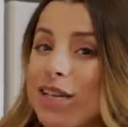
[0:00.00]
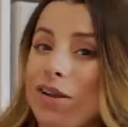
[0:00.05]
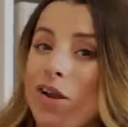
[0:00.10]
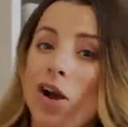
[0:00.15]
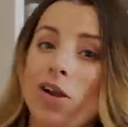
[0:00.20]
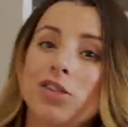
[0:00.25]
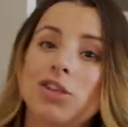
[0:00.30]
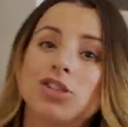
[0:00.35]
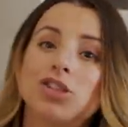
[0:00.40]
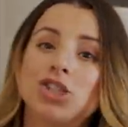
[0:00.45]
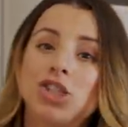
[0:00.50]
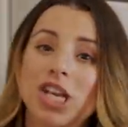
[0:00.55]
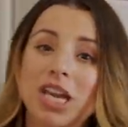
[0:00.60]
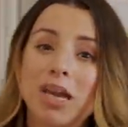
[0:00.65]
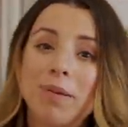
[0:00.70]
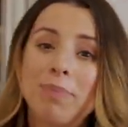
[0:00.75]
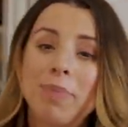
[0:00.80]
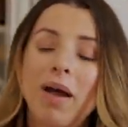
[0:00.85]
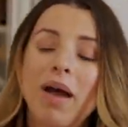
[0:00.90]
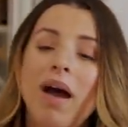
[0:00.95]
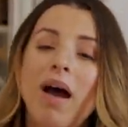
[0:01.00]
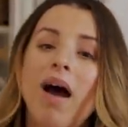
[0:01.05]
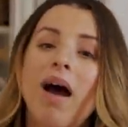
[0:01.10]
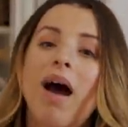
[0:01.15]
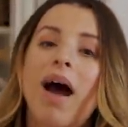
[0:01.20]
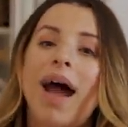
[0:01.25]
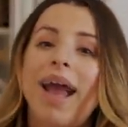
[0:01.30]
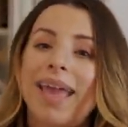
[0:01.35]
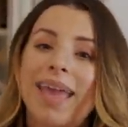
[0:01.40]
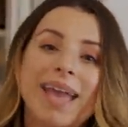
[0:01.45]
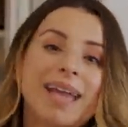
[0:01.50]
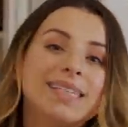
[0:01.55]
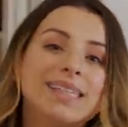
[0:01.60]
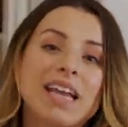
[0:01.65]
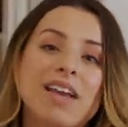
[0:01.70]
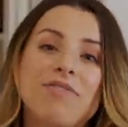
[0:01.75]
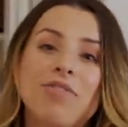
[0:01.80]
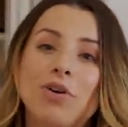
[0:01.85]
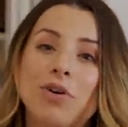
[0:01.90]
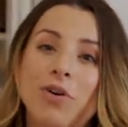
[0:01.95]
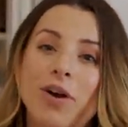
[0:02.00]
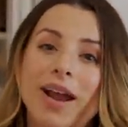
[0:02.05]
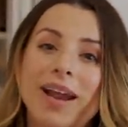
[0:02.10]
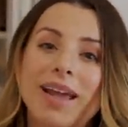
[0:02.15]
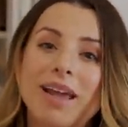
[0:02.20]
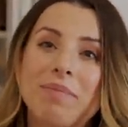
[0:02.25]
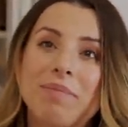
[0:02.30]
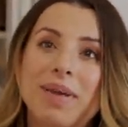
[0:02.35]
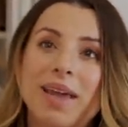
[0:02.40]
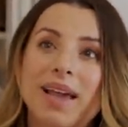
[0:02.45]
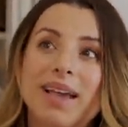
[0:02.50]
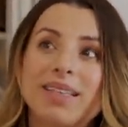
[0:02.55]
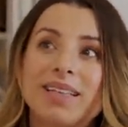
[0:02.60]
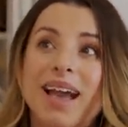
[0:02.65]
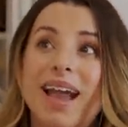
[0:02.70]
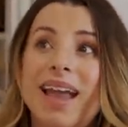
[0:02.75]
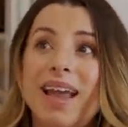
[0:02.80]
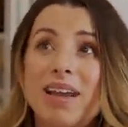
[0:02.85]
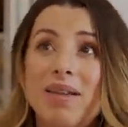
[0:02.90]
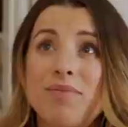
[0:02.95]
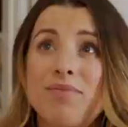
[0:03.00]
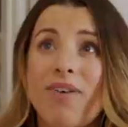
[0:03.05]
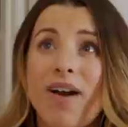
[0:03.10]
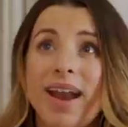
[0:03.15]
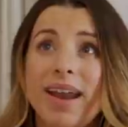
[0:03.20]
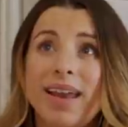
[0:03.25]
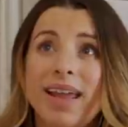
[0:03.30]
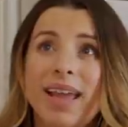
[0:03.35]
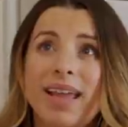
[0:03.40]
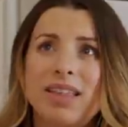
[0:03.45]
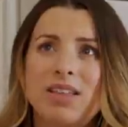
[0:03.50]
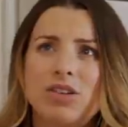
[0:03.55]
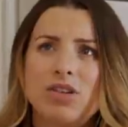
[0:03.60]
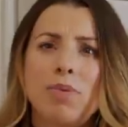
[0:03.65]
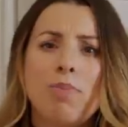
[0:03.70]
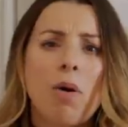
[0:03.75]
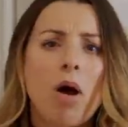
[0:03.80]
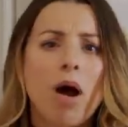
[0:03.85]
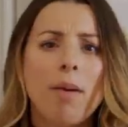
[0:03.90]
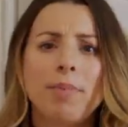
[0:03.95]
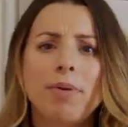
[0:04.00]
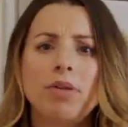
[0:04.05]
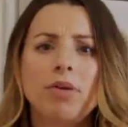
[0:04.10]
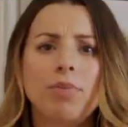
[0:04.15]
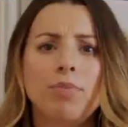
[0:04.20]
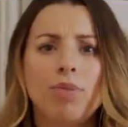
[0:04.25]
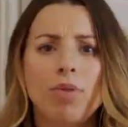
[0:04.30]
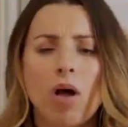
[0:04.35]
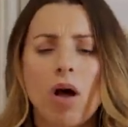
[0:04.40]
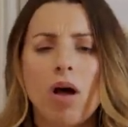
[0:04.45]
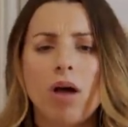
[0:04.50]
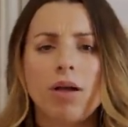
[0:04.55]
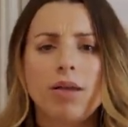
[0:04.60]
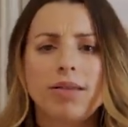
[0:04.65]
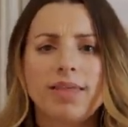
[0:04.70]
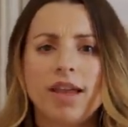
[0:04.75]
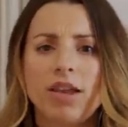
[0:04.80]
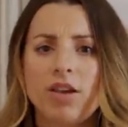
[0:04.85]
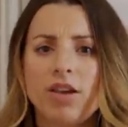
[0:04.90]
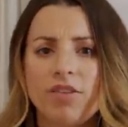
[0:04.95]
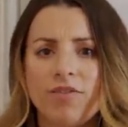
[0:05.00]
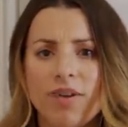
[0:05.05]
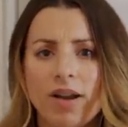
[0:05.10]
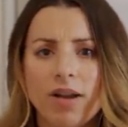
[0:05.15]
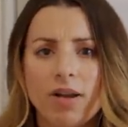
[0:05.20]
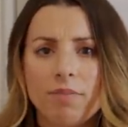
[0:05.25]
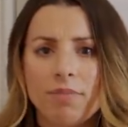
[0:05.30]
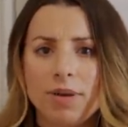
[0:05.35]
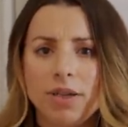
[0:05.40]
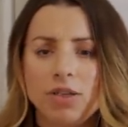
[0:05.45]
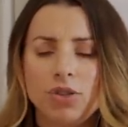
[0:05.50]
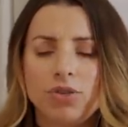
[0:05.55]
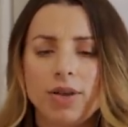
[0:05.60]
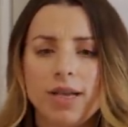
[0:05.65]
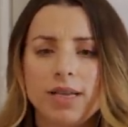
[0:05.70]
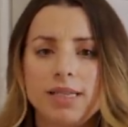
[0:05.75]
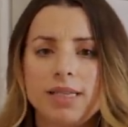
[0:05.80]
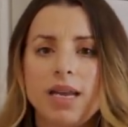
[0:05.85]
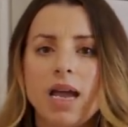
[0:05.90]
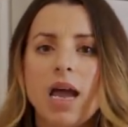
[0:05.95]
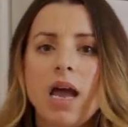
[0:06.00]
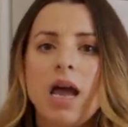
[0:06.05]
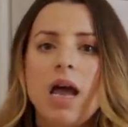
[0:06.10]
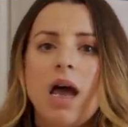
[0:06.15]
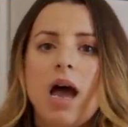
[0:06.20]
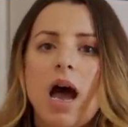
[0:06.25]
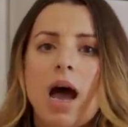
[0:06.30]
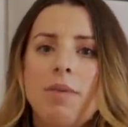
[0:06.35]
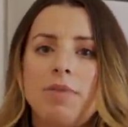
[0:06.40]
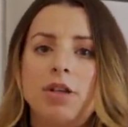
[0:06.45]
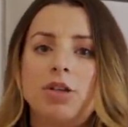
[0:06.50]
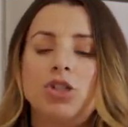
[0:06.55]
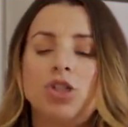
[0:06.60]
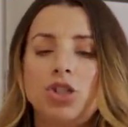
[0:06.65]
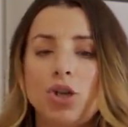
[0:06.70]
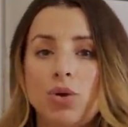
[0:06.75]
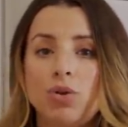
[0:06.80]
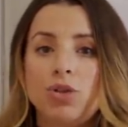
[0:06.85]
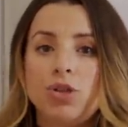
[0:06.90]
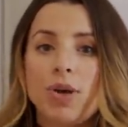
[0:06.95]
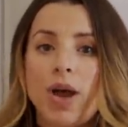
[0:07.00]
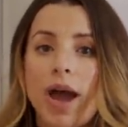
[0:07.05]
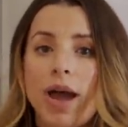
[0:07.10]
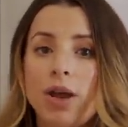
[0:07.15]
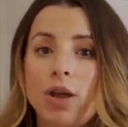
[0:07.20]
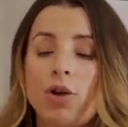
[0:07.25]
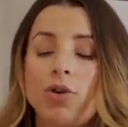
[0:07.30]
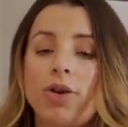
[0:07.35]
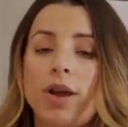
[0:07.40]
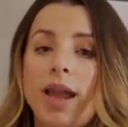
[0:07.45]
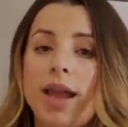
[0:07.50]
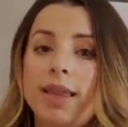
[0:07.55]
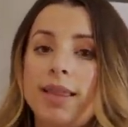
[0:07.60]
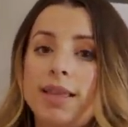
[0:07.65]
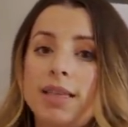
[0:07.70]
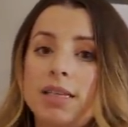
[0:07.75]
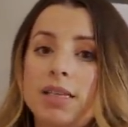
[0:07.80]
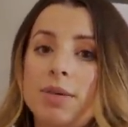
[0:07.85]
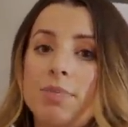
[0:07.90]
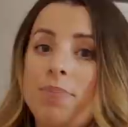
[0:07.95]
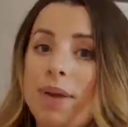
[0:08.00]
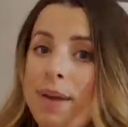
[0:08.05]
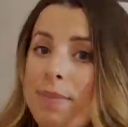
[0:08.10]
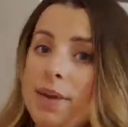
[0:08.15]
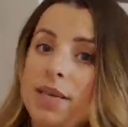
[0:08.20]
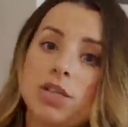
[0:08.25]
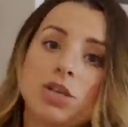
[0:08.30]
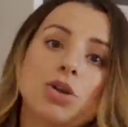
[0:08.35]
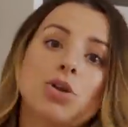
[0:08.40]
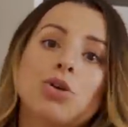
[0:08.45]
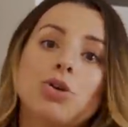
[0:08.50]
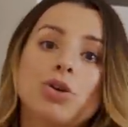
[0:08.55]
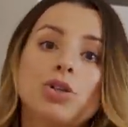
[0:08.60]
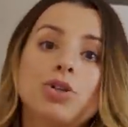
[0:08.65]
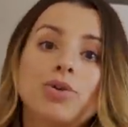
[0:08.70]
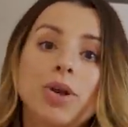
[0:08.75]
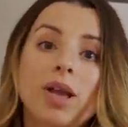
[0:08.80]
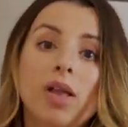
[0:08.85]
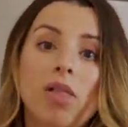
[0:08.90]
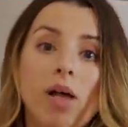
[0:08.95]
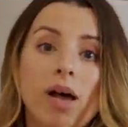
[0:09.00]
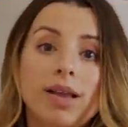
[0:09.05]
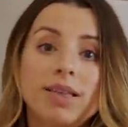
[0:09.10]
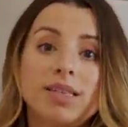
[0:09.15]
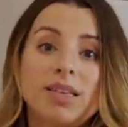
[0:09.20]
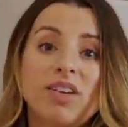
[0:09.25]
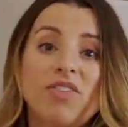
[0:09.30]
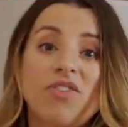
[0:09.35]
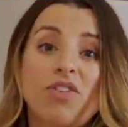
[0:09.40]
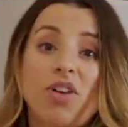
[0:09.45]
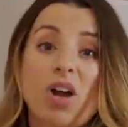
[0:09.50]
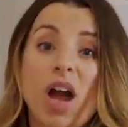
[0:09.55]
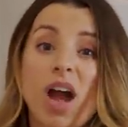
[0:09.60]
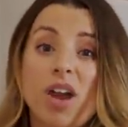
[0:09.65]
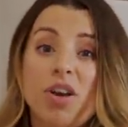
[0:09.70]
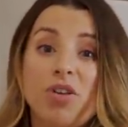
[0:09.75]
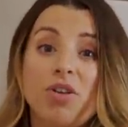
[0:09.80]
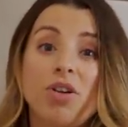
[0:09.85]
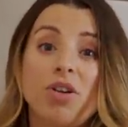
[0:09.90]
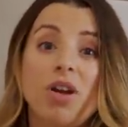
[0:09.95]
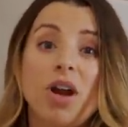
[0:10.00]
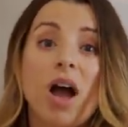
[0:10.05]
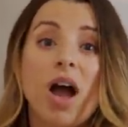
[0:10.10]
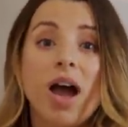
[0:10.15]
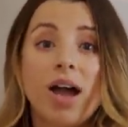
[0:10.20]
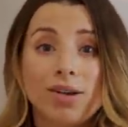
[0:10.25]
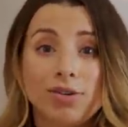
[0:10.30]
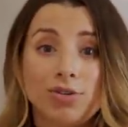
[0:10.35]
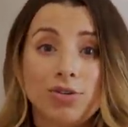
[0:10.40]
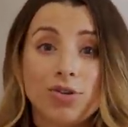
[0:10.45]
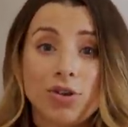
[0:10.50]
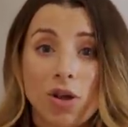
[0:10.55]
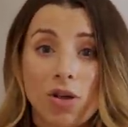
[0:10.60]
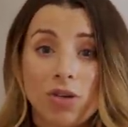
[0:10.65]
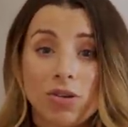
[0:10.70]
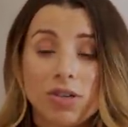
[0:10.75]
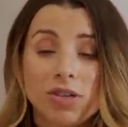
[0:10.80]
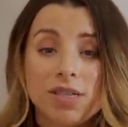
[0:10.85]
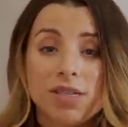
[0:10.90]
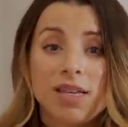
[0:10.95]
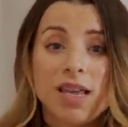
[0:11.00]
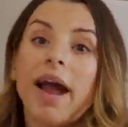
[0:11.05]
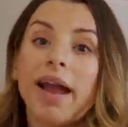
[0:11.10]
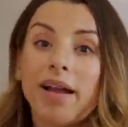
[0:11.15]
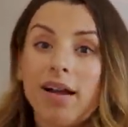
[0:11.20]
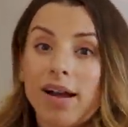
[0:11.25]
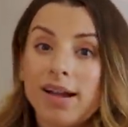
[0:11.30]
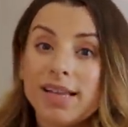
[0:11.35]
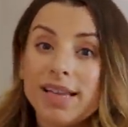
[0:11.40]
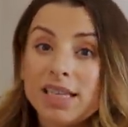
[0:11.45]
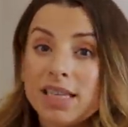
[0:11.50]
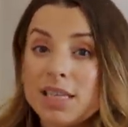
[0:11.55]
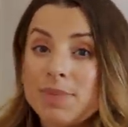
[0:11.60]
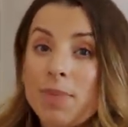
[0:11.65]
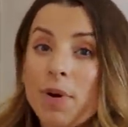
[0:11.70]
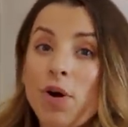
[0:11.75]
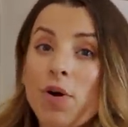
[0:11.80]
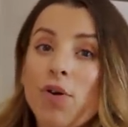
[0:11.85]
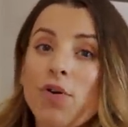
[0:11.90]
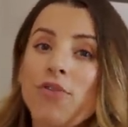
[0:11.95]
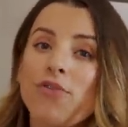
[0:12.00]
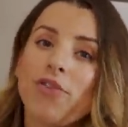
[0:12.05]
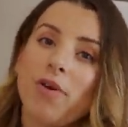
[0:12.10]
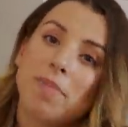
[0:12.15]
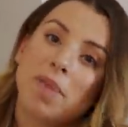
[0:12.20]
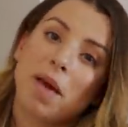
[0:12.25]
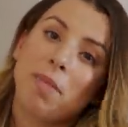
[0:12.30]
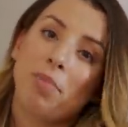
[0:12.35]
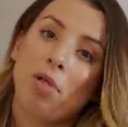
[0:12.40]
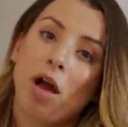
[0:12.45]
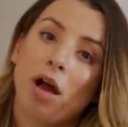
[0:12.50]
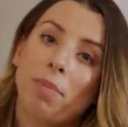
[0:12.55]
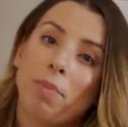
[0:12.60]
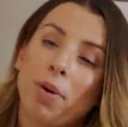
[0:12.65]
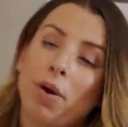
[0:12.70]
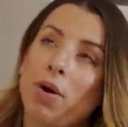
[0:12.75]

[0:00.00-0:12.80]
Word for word: did on the cheap. I can't take full credit because I end up finding, there's a popular blog that you can find on Pinterest um, that shows you how to create this baby's nursery closet for under one hundred dollars. I got inspo from that blog